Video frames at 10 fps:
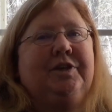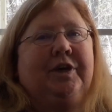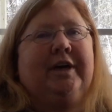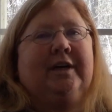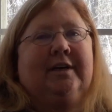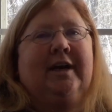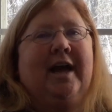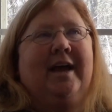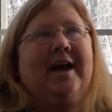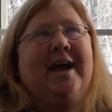cooking. And
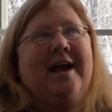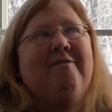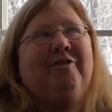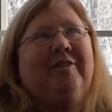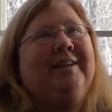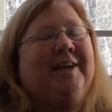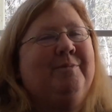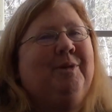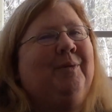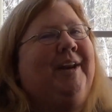I, I have a feeling I'm
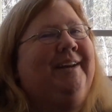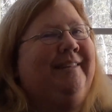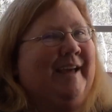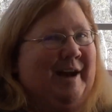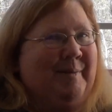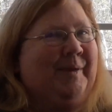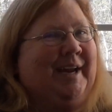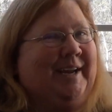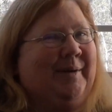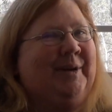going to run into that when
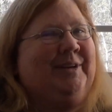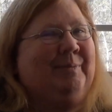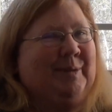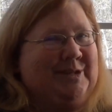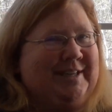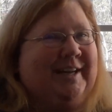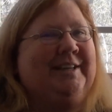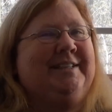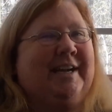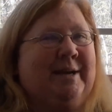I go into
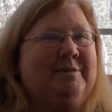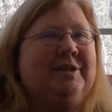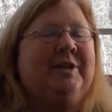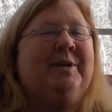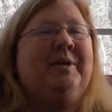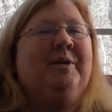personality types. Mm-hmm.